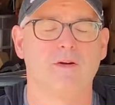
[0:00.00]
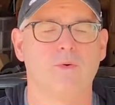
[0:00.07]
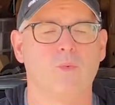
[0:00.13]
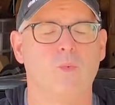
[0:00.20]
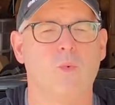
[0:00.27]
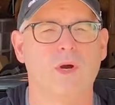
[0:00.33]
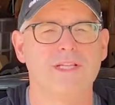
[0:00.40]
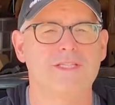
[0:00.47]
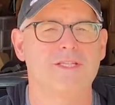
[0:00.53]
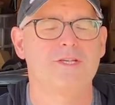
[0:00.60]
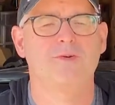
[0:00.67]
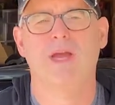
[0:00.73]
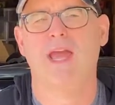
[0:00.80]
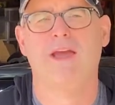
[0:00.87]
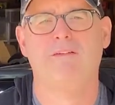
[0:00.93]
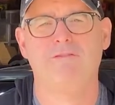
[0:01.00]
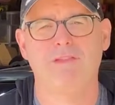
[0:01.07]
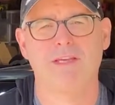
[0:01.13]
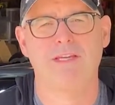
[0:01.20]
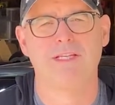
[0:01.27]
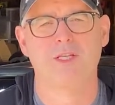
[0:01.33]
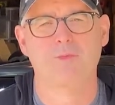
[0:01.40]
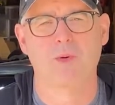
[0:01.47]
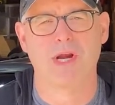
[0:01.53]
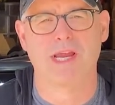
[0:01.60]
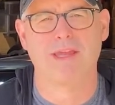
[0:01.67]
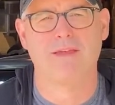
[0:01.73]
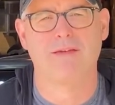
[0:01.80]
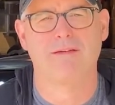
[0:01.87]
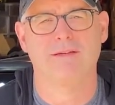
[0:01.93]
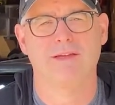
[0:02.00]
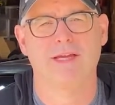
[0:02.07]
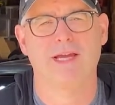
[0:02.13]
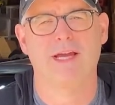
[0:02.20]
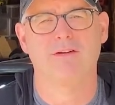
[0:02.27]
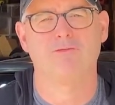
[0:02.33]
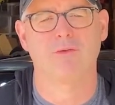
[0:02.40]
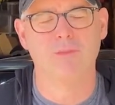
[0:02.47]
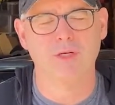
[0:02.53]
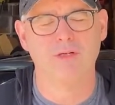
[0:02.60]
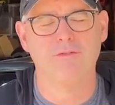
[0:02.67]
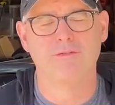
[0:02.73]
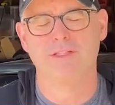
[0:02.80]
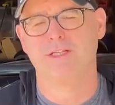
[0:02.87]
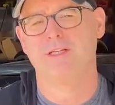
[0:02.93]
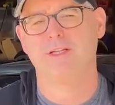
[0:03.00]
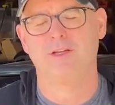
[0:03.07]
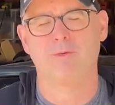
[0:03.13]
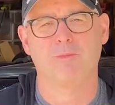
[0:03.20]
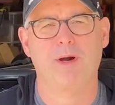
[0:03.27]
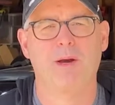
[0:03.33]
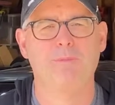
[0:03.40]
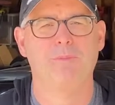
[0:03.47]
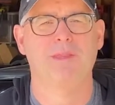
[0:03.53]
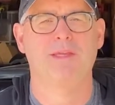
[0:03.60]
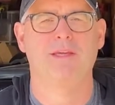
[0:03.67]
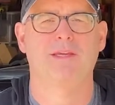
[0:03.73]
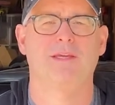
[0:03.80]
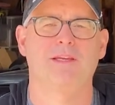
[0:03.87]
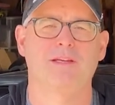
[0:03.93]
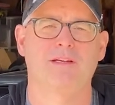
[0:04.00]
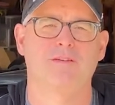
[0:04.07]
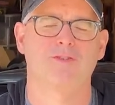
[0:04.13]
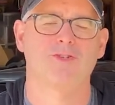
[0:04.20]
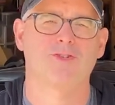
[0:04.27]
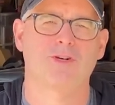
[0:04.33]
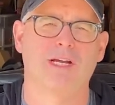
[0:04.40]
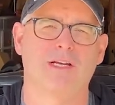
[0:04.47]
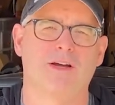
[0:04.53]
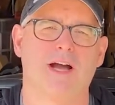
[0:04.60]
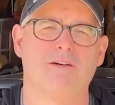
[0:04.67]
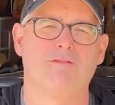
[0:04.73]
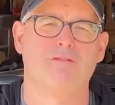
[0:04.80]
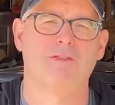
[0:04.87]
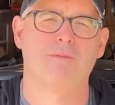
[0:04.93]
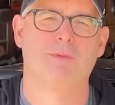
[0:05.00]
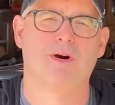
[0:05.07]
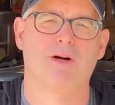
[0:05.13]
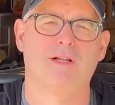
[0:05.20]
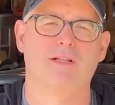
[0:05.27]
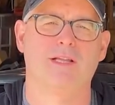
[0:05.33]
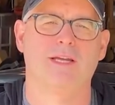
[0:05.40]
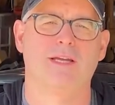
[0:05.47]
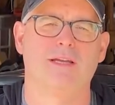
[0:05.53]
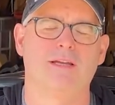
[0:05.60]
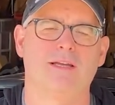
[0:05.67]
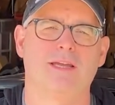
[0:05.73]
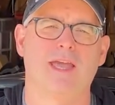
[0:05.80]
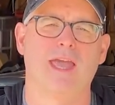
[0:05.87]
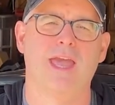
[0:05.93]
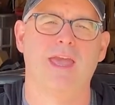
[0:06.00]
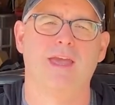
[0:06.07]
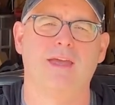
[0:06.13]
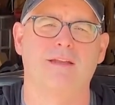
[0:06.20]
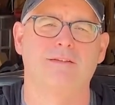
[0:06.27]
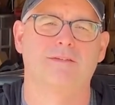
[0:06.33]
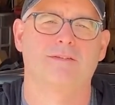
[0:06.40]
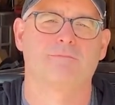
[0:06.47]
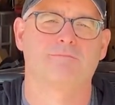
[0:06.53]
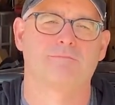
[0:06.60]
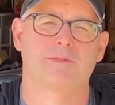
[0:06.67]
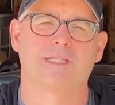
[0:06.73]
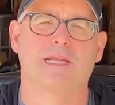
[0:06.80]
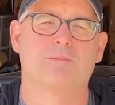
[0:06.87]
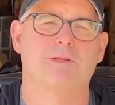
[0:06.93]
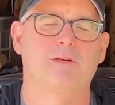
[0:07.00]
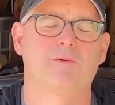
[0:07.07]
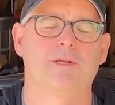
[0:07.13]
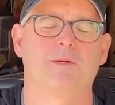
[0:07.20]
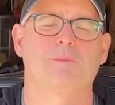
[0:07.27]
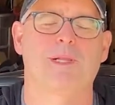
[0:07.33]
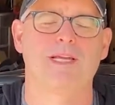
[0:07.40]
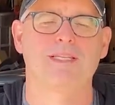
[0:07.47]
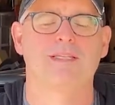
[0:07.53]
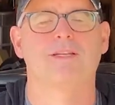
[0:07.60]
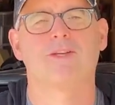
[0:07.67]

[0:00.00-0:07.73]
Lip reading: Once you have the spring removed, pop the strut off of the ball and slap the new one in place, and